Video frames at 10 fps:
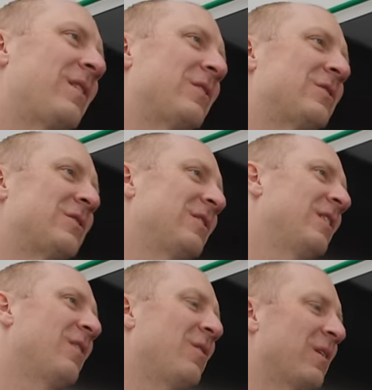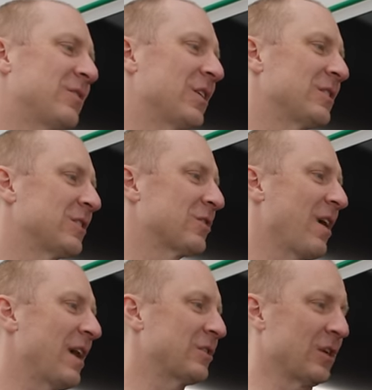because you don't want a chance of
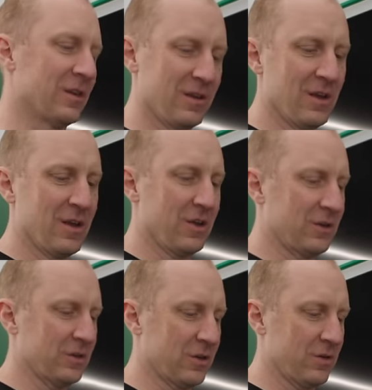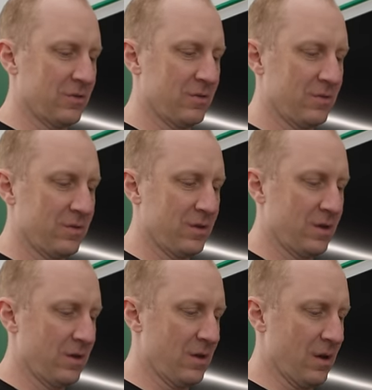scratching. So,
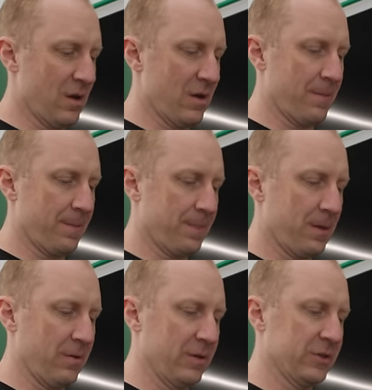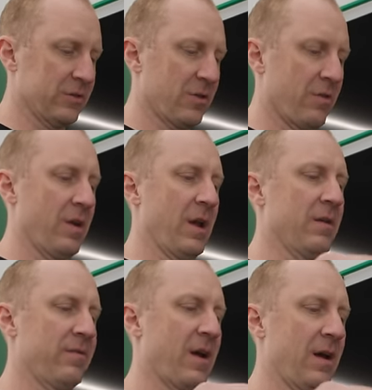you know, these are
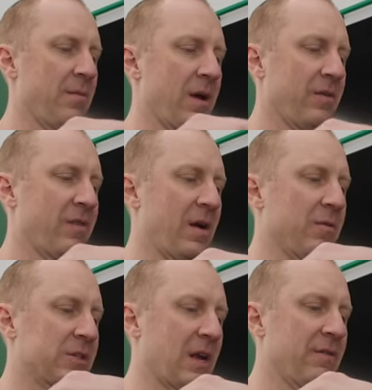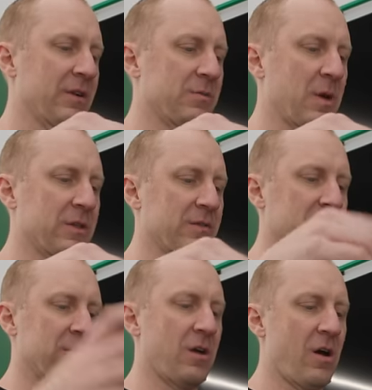Korean microfibers, kind of expensive
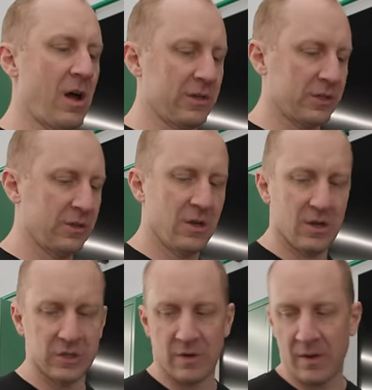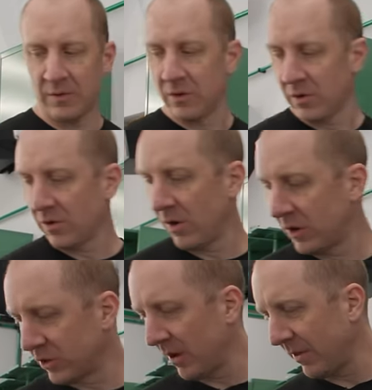to toss. Yeah. So I would do a
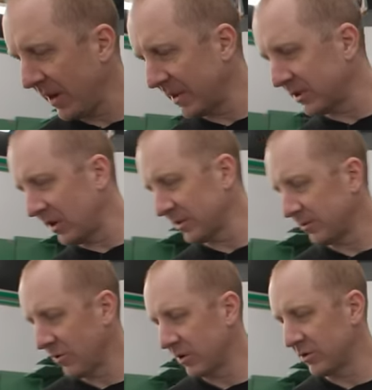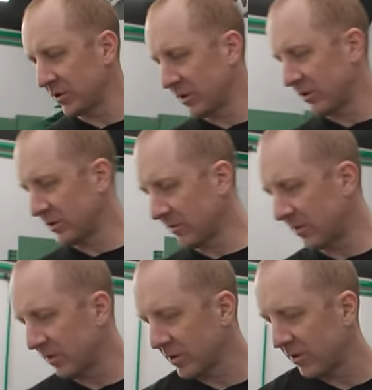creature. I think I saw some creatures in here.
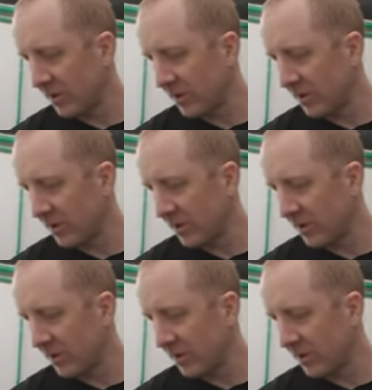There's a